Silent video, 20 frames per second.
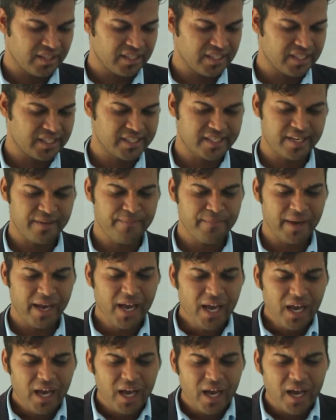
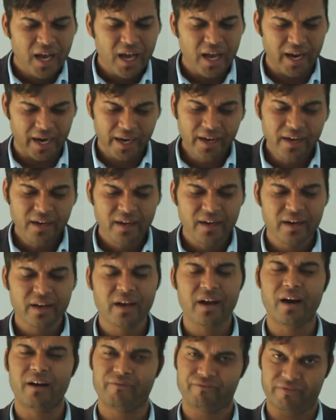stigma and
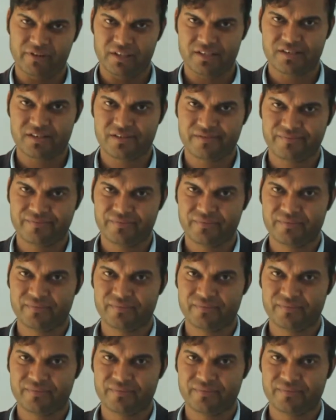carpels.